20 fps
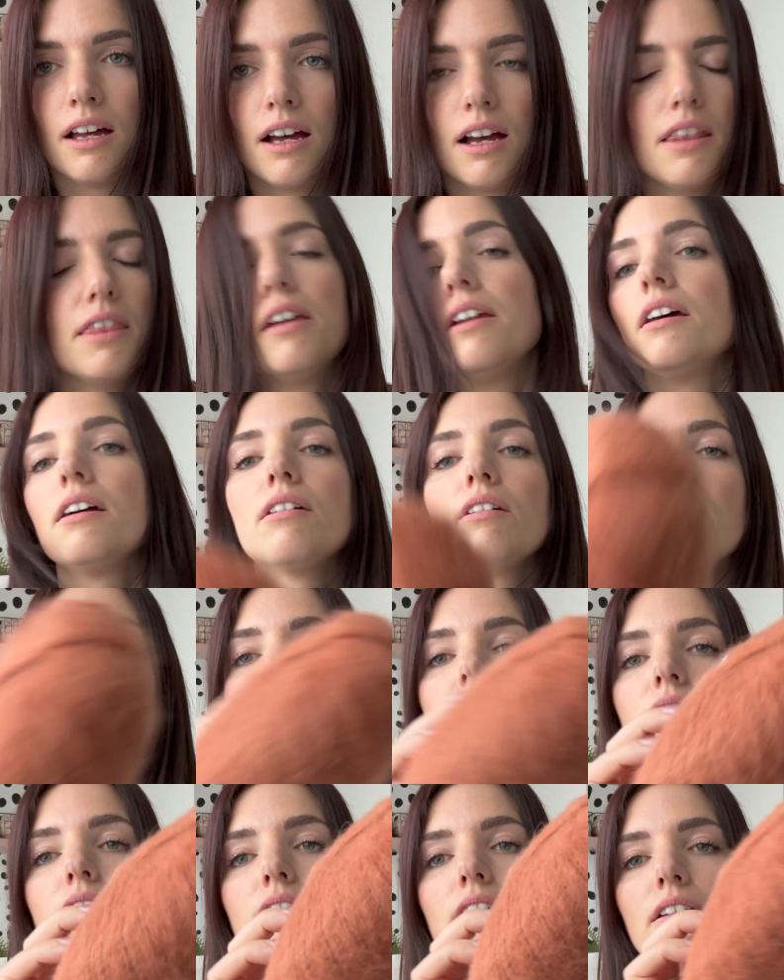And then I got
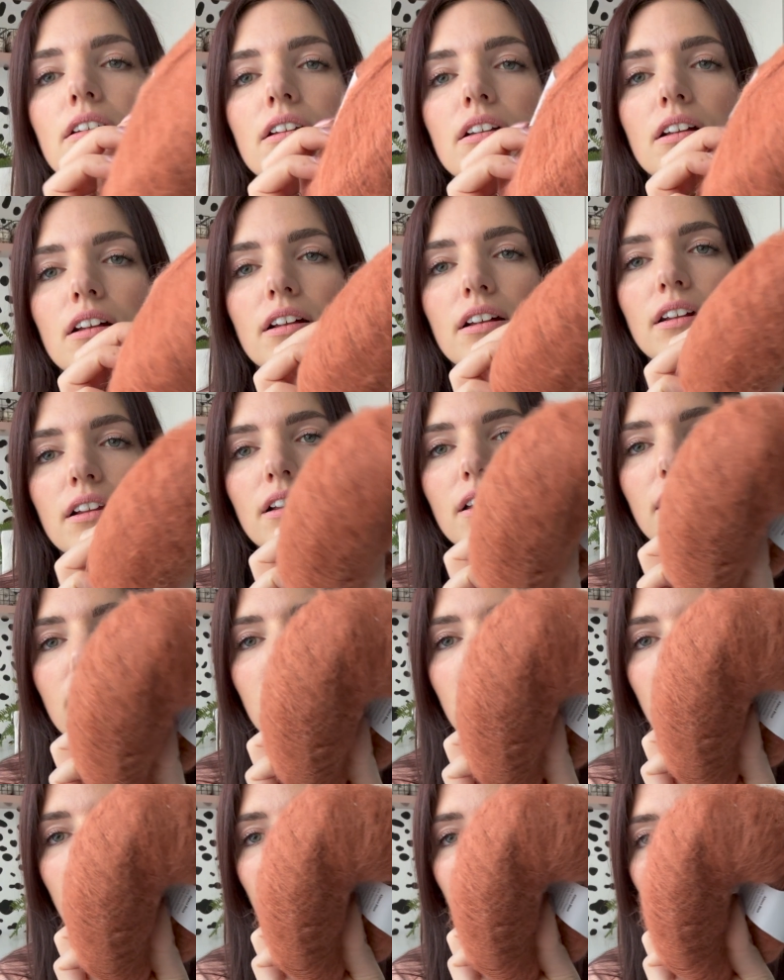
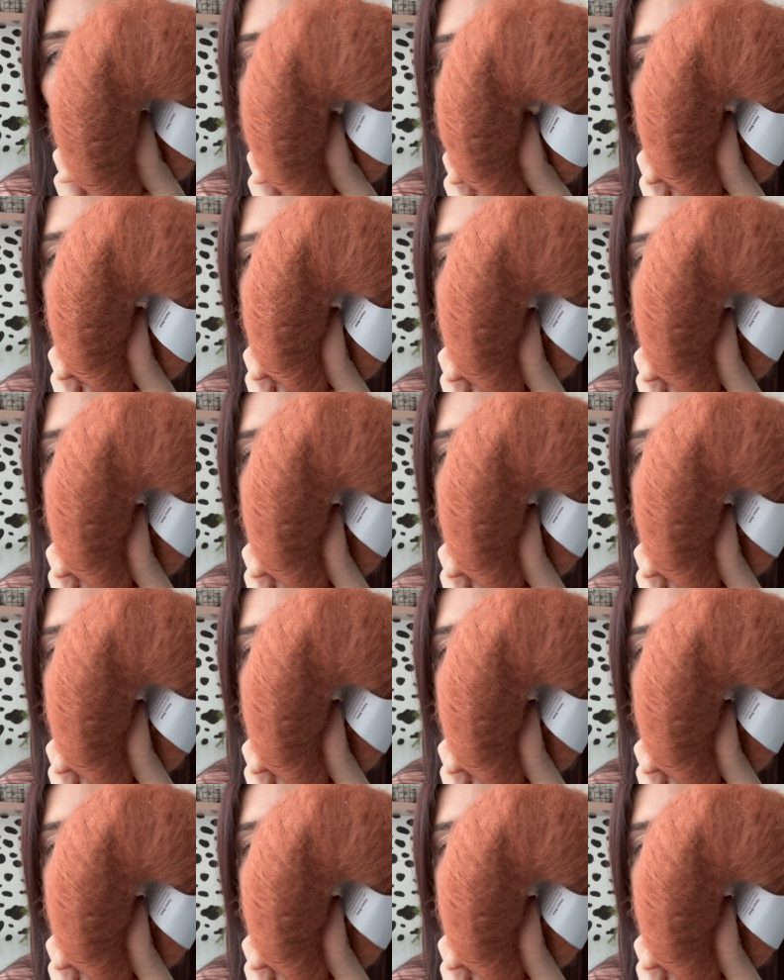an orange